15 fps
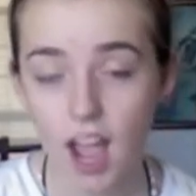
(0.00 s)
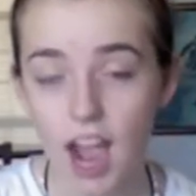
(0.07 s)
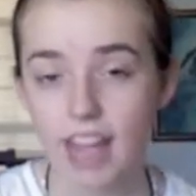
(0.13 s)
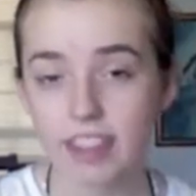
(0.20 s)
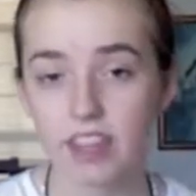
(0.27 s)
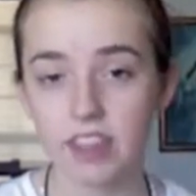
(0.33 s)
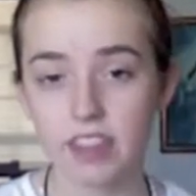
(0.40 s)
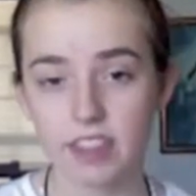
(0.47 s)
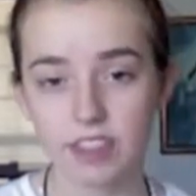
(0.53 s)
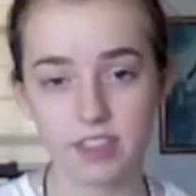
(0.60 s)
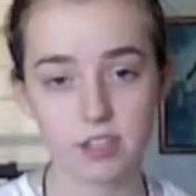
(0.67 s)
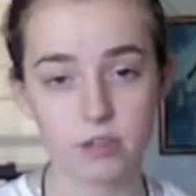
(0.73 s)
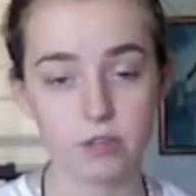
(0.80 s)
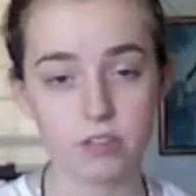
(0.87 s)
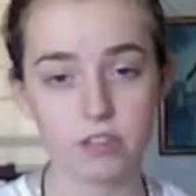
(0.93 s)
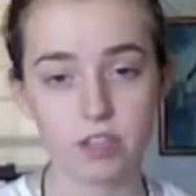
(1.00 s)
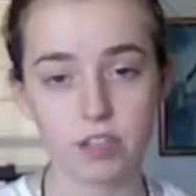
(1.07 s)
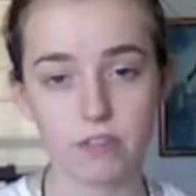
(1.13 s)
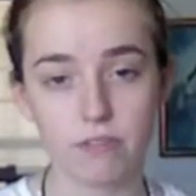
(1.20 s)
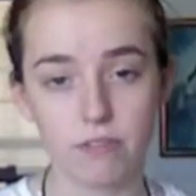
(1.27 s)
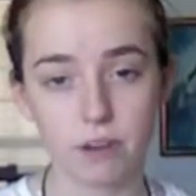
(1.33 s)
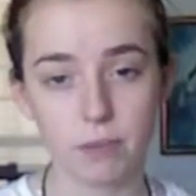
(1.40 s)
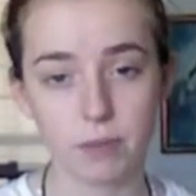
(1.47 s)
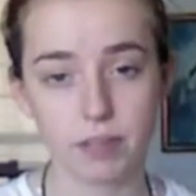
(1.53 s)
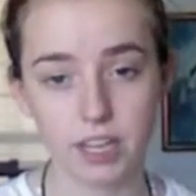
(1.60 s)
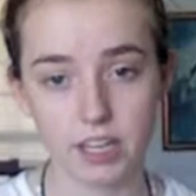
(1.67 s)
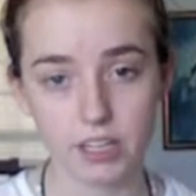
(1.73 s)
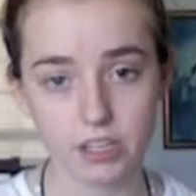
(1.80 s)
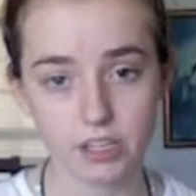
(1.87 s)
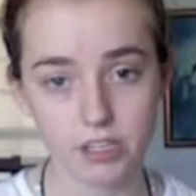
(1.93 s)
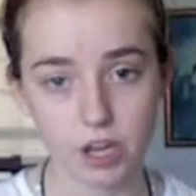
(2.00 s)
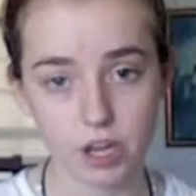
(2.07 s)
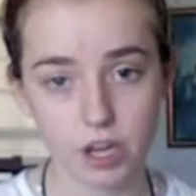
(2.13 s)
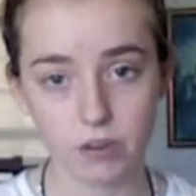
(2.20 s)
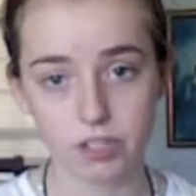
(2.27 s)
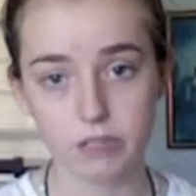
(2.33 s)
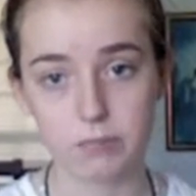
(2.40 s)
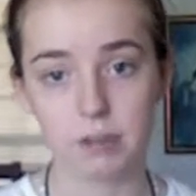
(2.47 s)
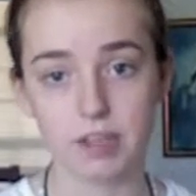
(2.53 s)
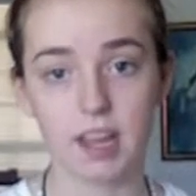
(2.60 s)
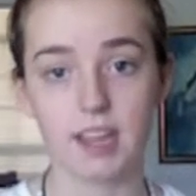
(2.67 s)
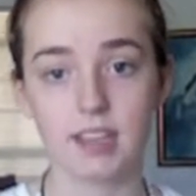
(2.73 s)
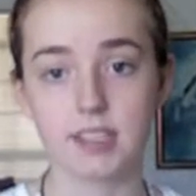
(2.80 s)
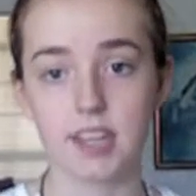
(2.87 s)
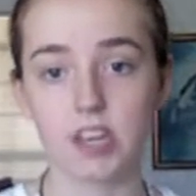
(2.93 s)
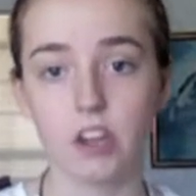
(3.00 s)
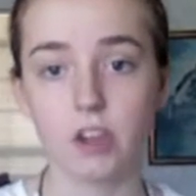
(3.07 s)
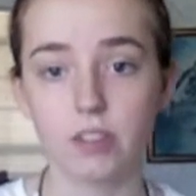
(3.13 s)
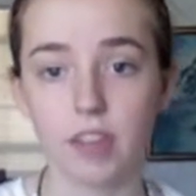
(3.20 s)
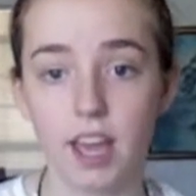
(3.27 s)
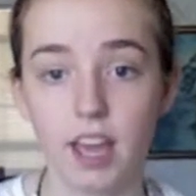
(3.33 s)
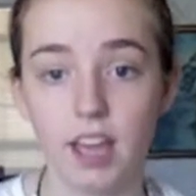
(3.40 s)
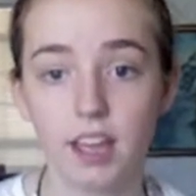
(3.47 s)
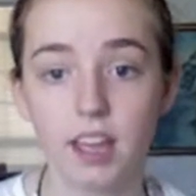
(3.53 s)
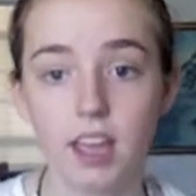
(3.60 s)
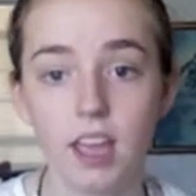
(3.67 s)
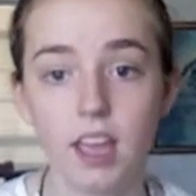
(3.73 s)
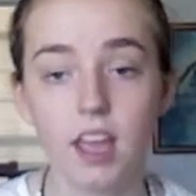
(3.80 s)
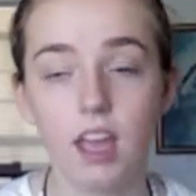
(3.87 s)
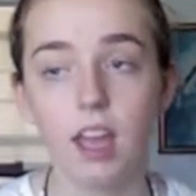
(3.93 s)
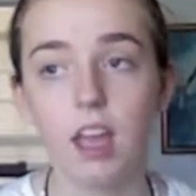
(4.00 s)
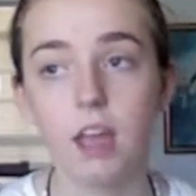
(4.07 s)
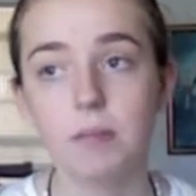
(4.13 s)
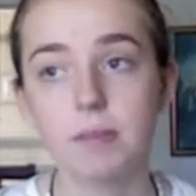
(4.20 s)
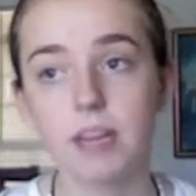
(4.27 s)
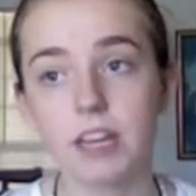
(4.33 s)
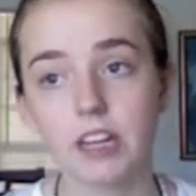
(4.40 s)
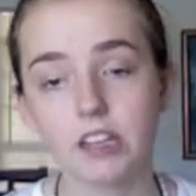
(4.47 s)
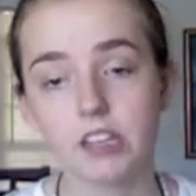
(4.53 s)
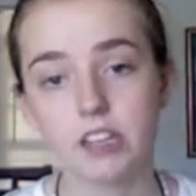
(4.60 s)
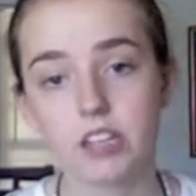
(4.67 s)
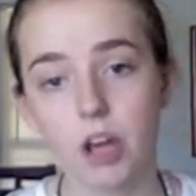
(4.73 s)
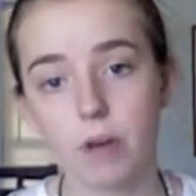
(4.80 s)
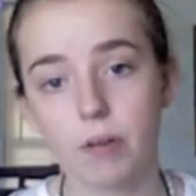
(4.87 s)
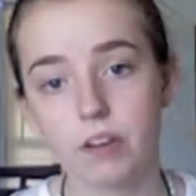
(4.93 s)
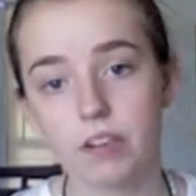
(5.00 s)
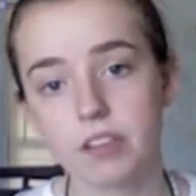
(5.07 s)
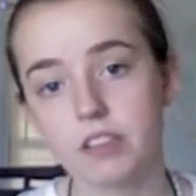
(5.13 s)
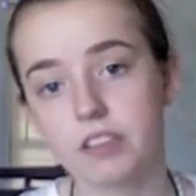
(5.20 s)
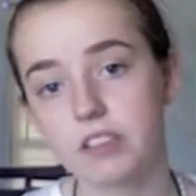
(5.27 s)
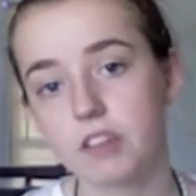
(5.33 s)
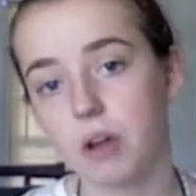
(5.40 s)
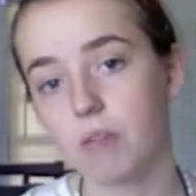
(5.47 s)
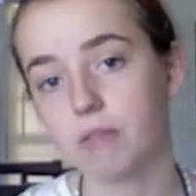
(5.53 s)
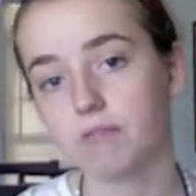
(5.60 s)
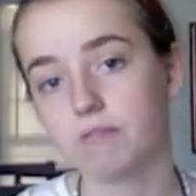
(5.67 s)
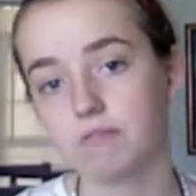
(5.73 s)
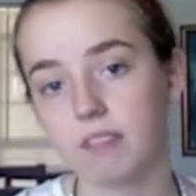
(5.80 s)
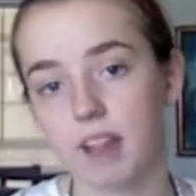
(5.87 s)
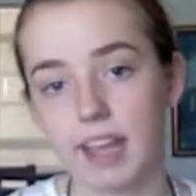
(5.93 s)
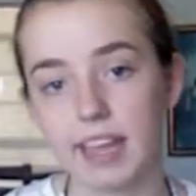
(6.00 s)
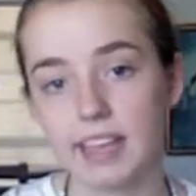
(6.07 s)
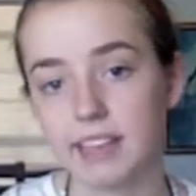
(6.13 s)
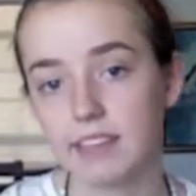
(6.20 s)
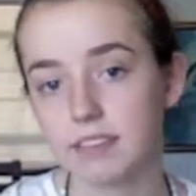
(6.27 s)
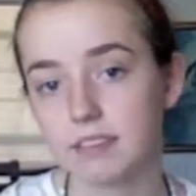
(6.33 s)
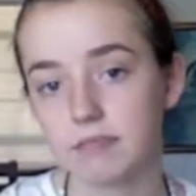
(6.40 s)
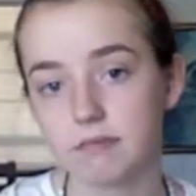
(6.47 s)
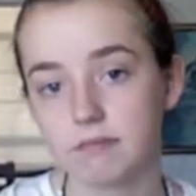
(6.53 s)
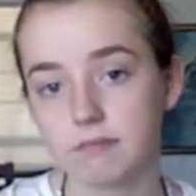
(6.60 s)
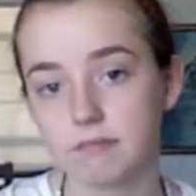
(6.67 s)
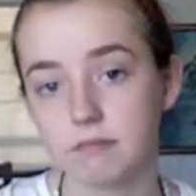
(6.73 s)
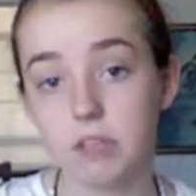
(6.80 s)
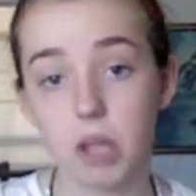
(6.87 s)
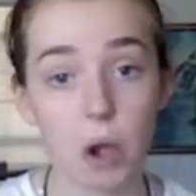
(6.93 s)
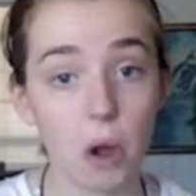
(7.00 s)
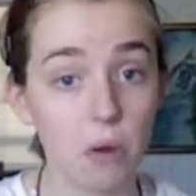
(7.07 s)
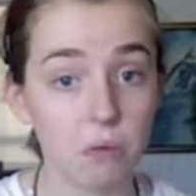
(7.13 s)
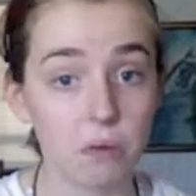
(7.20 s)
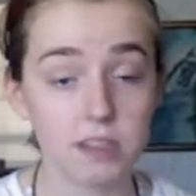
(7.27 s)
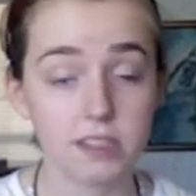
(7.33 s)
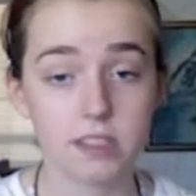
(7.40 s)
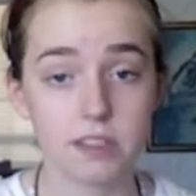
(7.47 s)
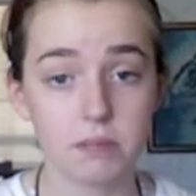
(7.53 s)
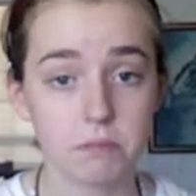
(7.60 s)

I thought that this was good for beginner sewers because I know that beginner sewers don't know what